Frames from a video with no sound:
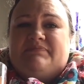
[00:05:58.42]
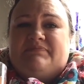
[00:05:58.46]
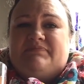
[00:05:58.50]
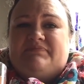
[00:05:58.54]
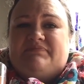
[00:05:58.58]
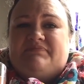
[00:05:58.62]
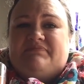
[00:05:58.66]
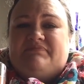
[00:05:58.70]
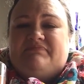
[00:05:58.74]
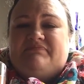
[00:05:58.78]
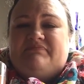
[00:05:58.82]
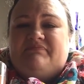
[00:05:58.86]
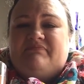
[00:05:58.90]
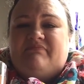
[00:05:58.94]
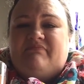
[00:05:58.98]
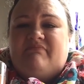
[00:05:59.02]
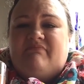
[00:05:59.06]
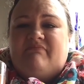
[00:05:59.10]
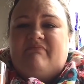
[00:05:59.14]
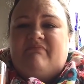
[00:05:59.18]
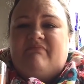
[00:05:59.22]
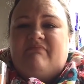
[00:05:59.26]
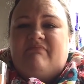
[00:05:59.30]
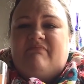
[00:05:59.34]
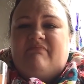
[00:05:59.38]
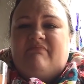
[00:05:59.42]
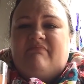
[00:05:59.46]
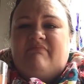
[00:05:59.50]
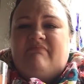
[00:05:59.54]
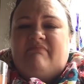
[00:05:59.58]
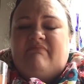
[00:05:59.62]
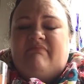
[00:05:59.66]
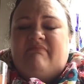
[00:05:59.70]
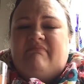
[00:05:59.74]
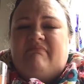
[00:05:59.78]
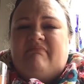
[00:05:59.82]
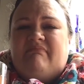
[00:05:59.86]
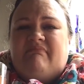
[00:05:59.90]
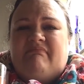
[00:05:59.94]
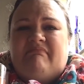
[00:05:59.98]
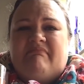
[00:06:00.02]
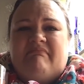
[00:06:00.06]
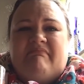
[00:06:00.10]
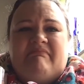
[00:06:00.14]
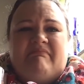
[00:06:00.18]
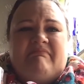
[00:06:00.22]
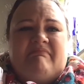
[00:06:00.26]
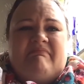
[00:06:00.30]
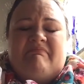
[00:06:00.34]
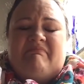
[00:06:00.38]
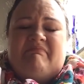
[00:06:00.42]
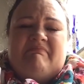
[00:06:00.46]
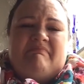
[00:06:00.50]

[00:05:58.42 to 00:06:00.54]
Nobody speaks.